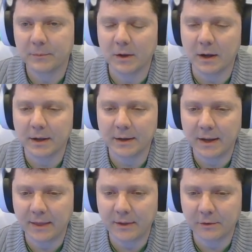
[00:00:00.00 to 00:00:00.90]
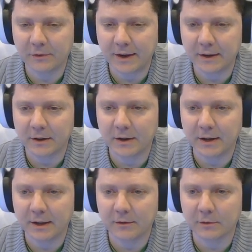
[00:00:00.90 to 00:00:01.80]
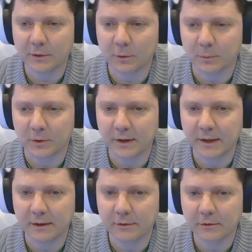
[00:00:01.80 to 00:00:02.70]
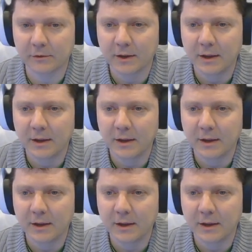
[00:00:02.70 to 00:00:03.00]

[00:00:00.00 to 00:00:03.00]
gun, and their secondary is little marines